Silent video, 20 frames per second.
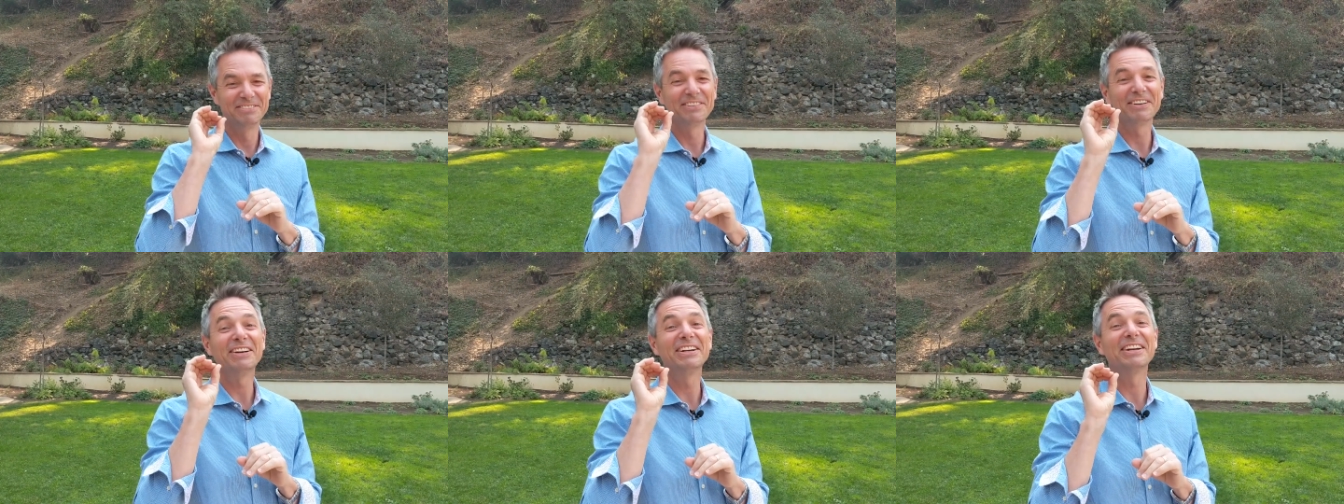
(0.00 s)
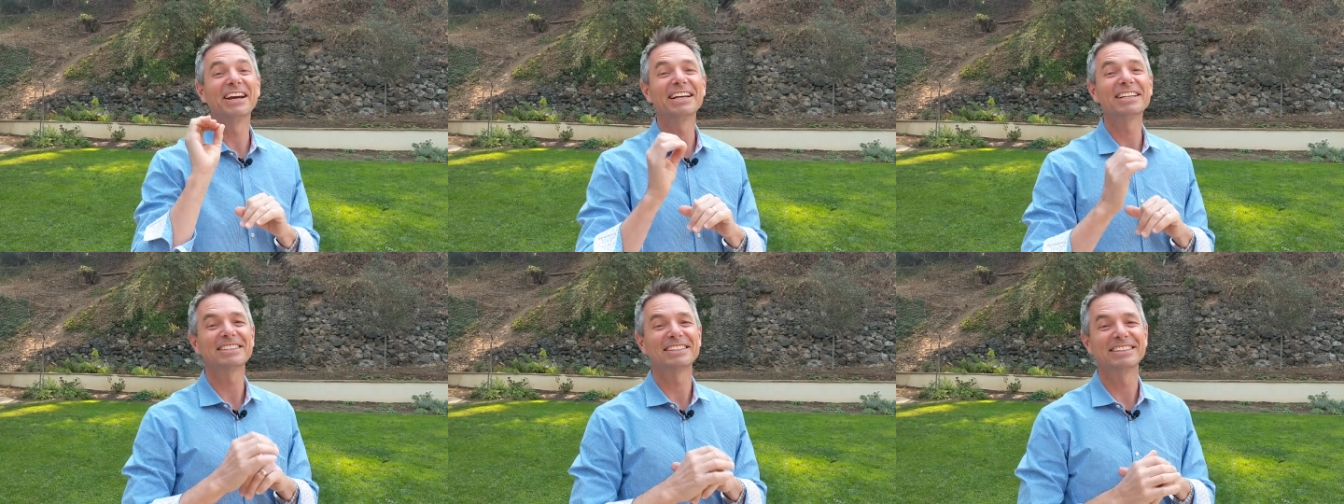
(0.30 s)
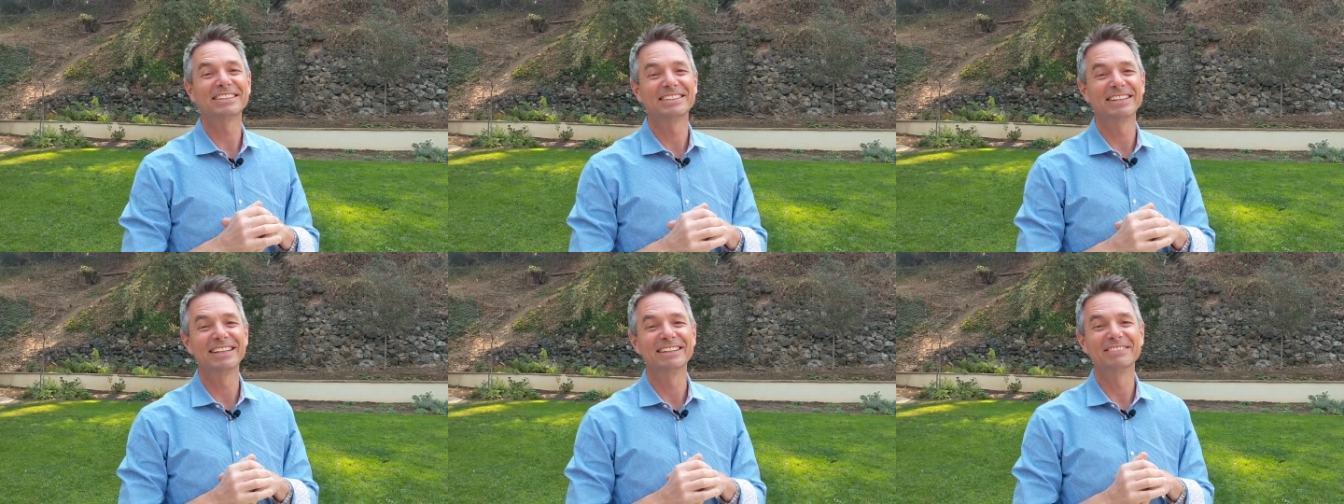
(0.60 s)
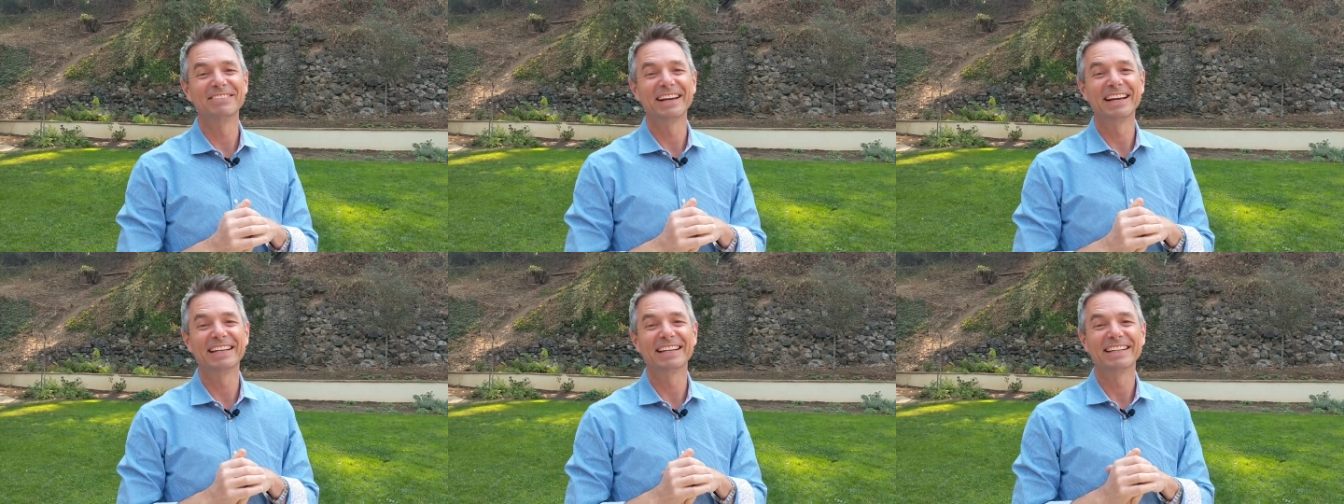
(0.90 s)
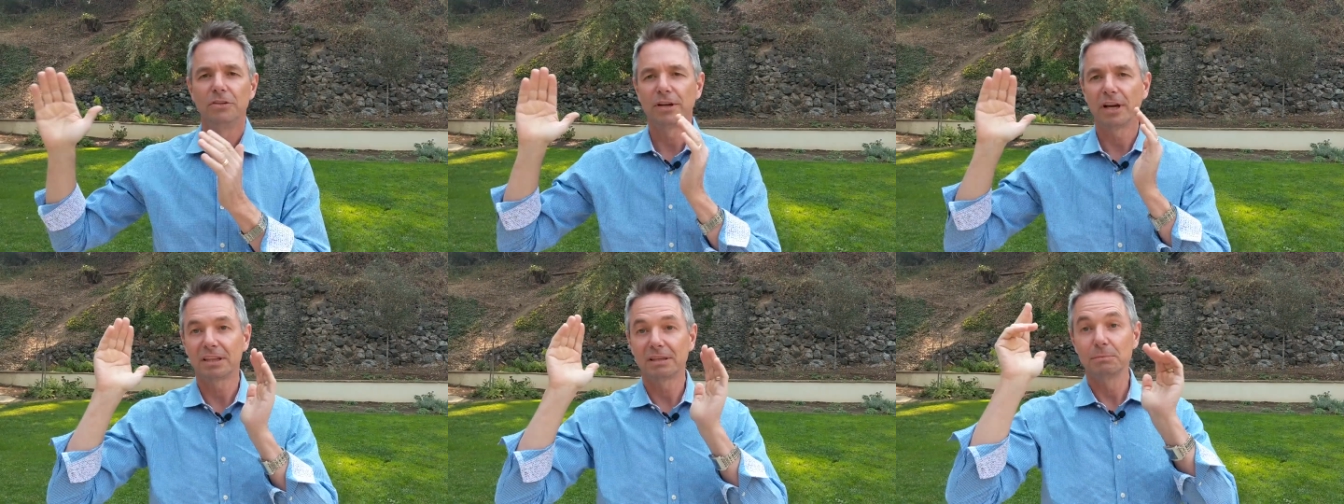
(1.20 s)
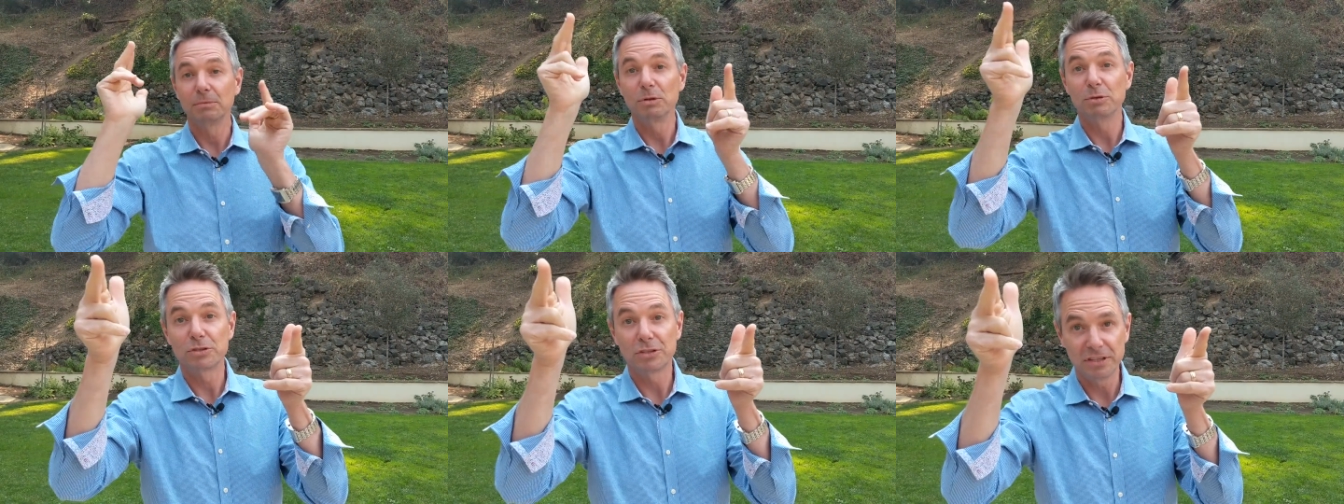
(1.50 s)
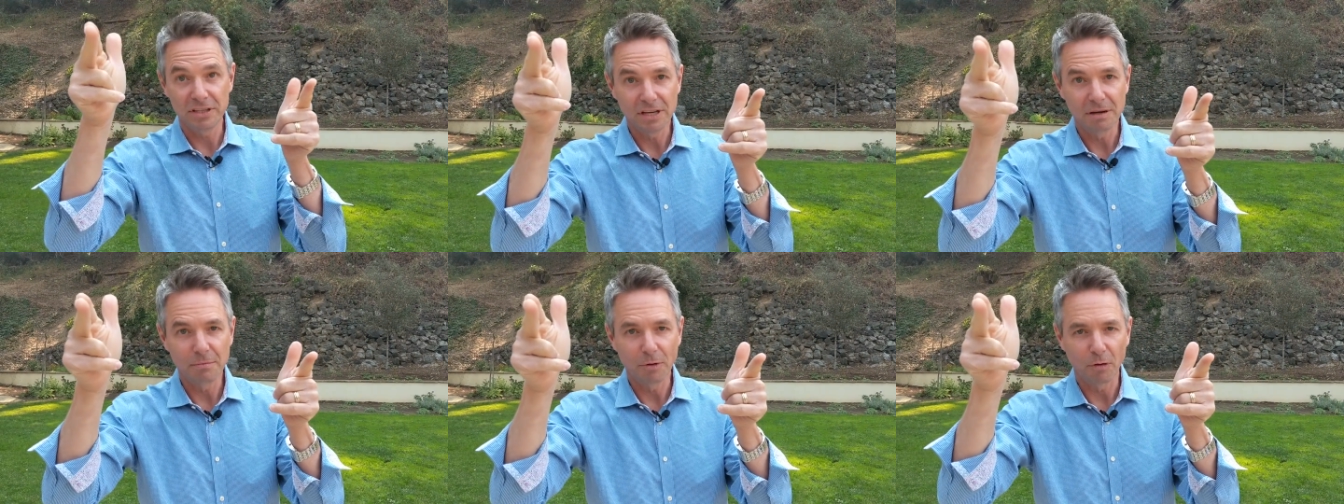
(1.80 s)
Very nicely done, man. You got the
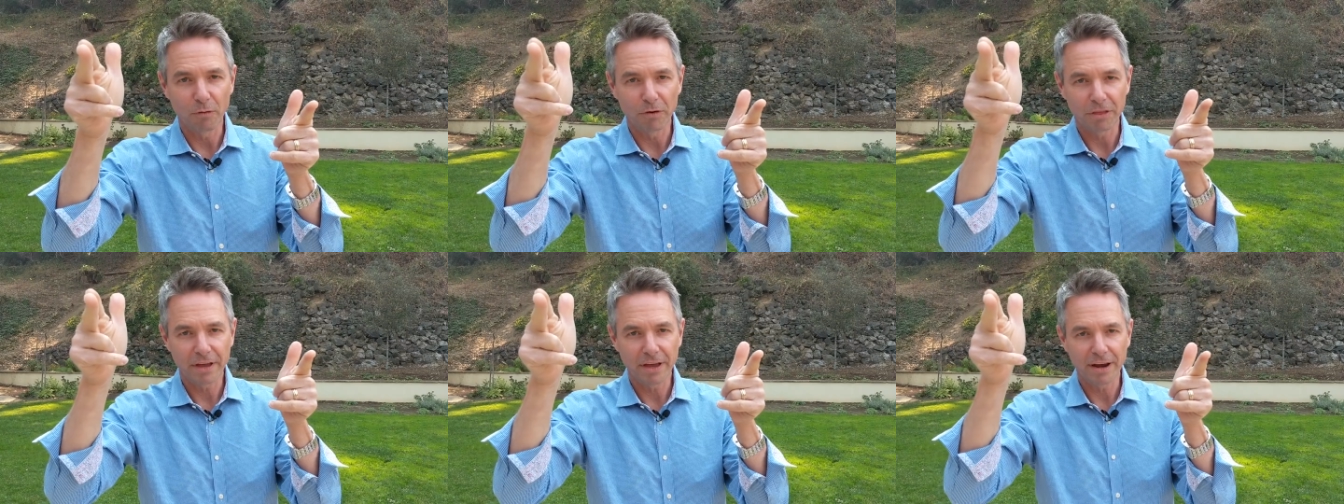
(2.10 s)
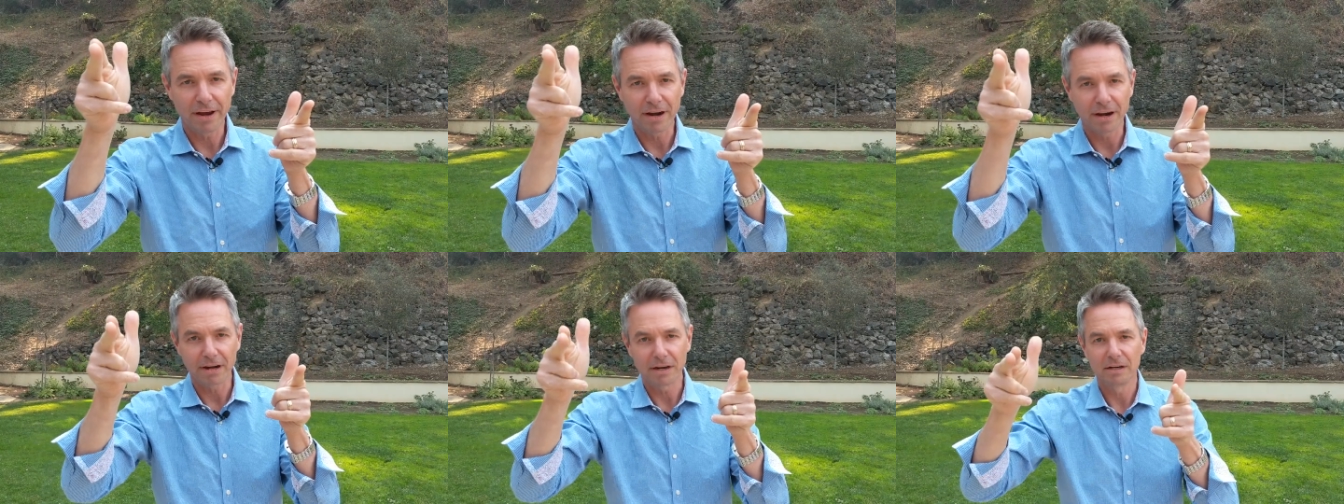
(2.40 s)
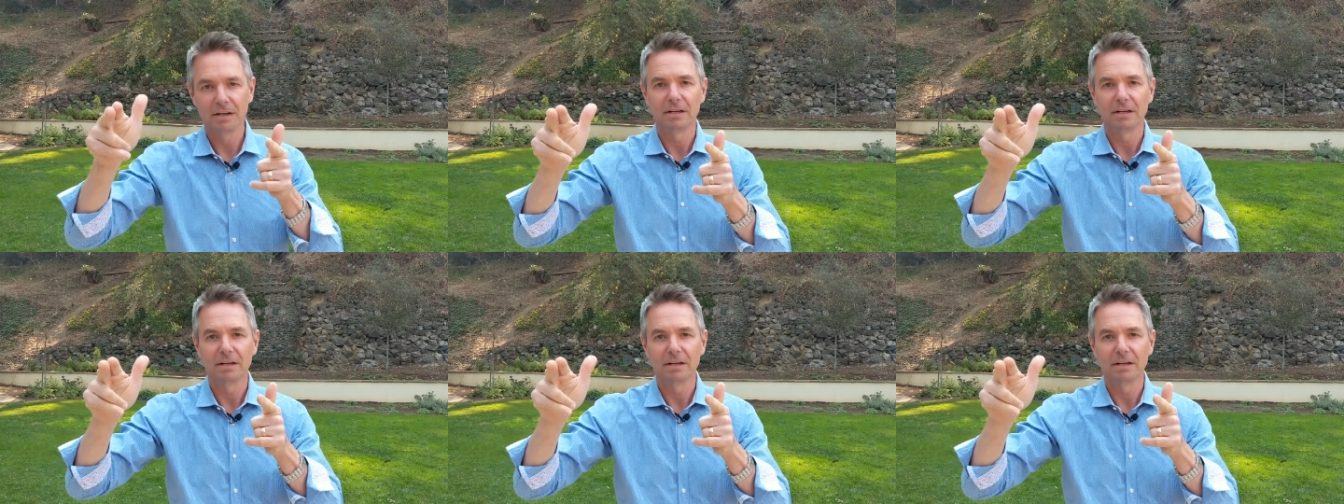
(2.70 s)
museum over there.